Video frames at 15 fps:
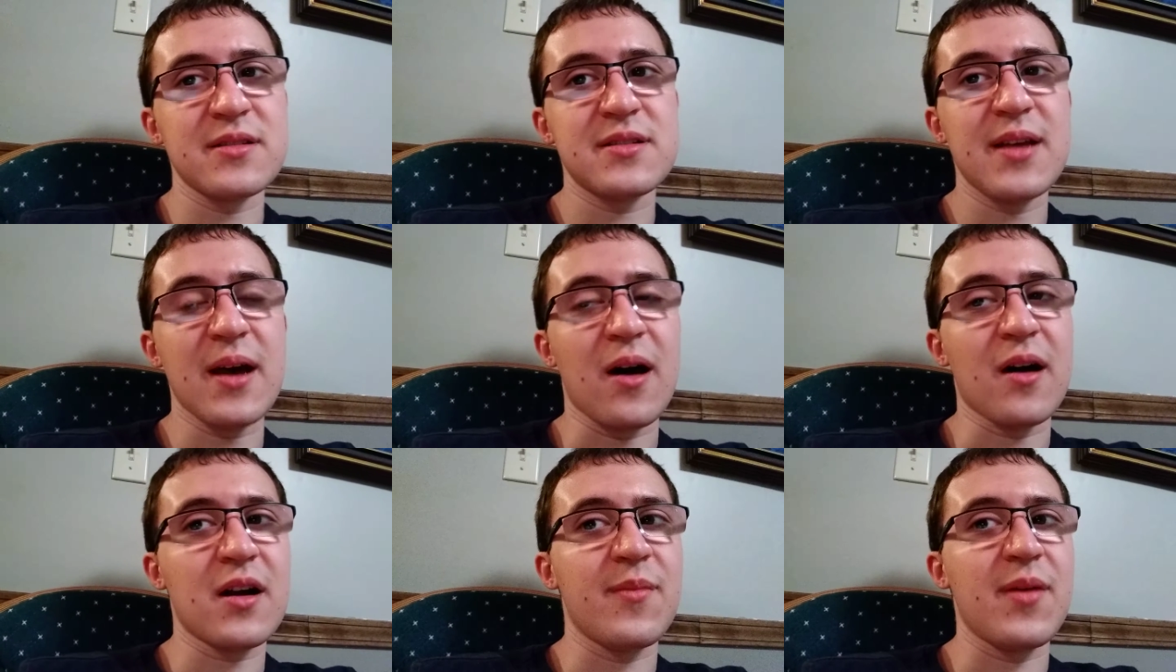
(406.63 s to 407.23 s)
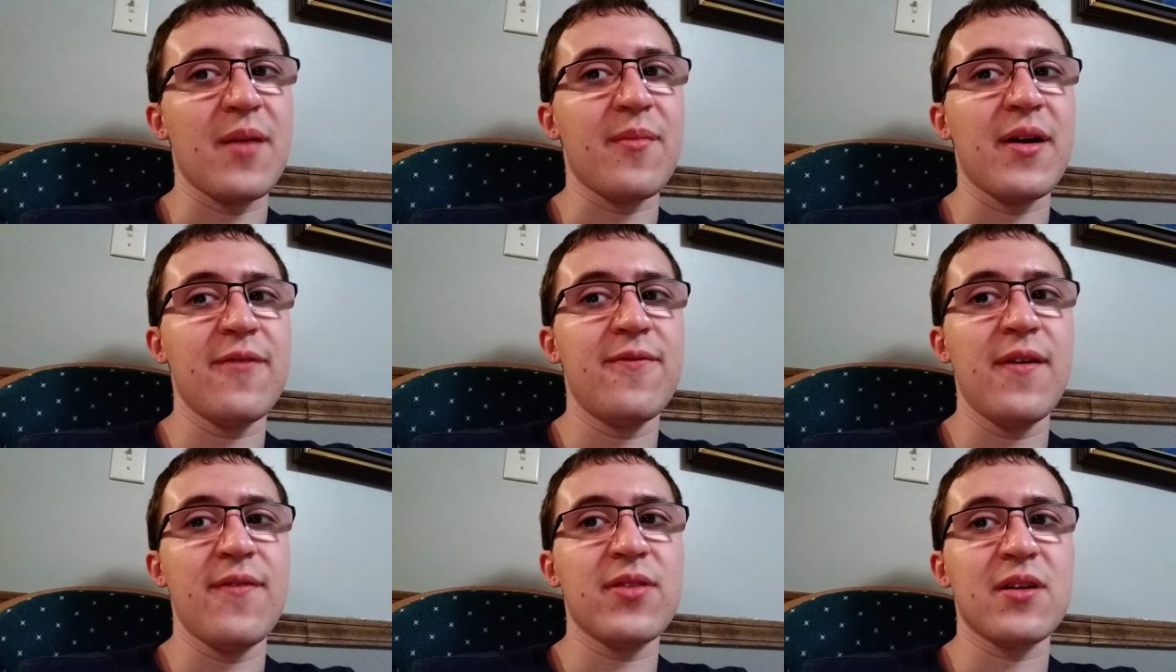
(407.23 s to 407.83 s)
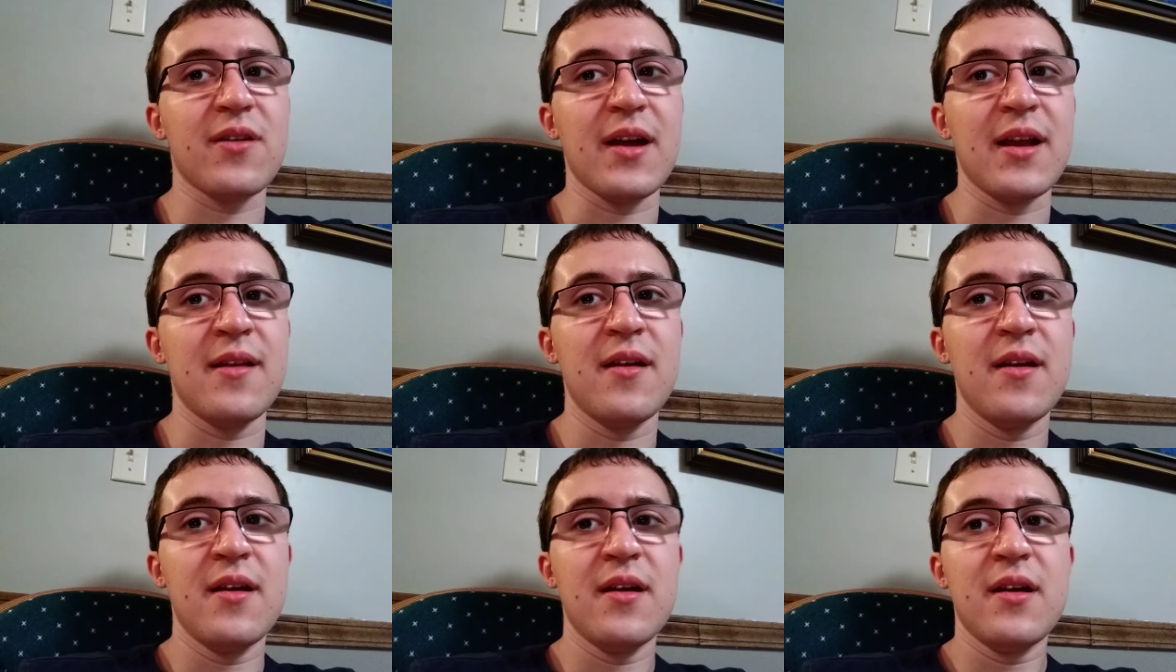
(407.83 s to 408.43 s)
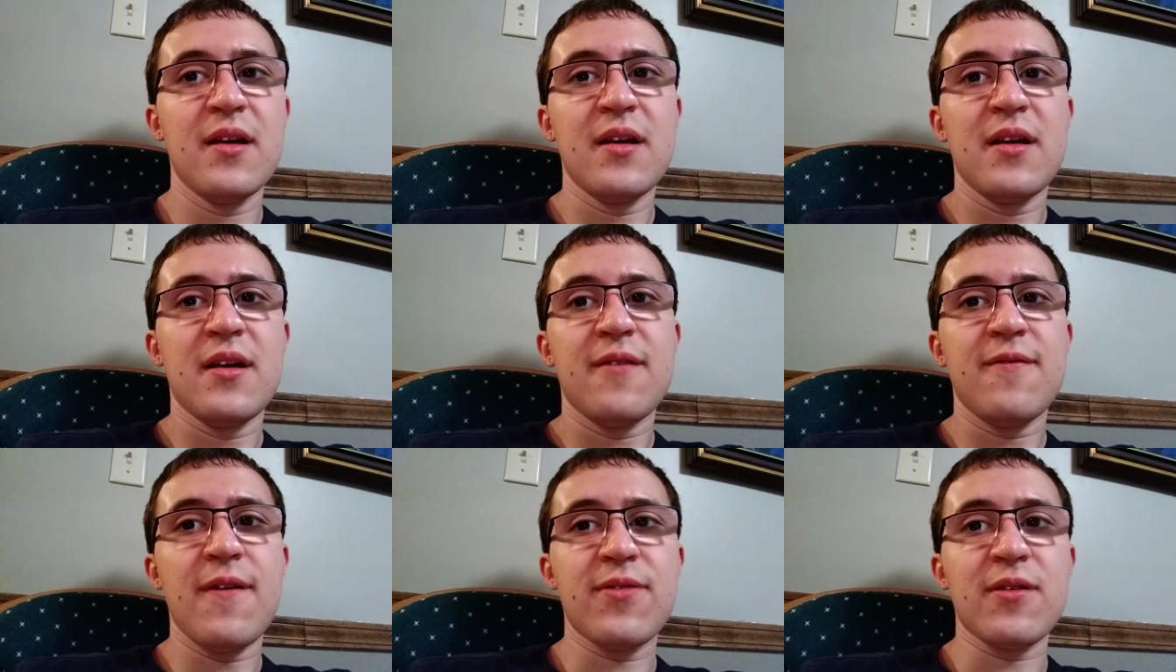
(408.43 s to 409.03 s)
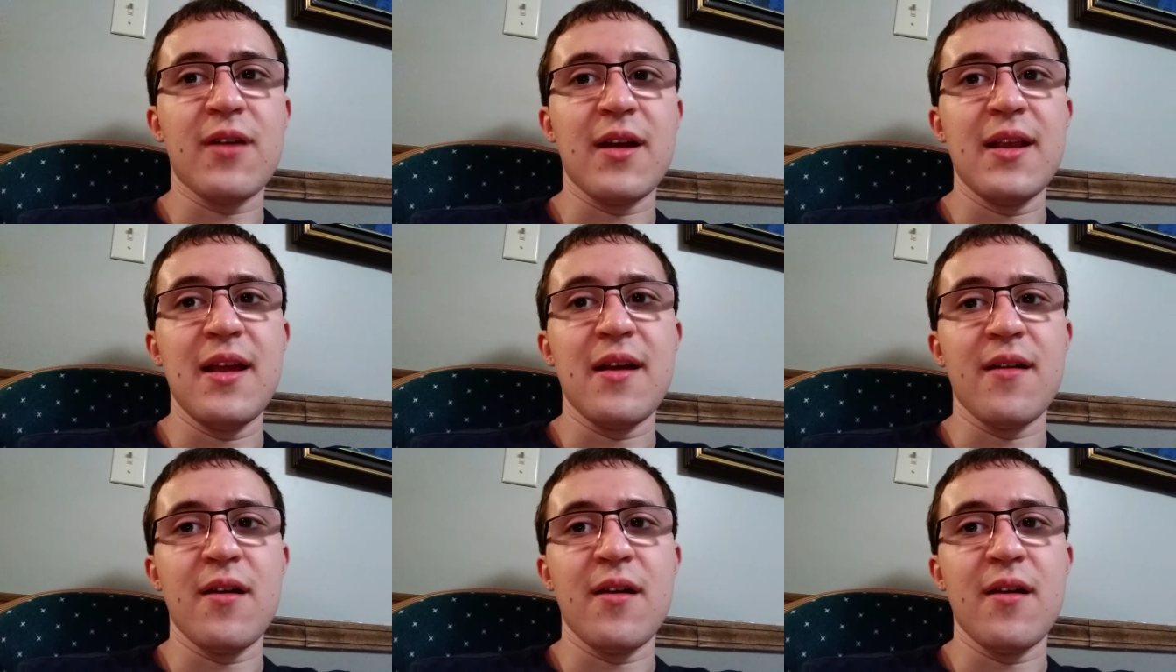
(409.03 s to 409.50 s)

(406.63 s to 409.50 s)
talk about my 5th grade year.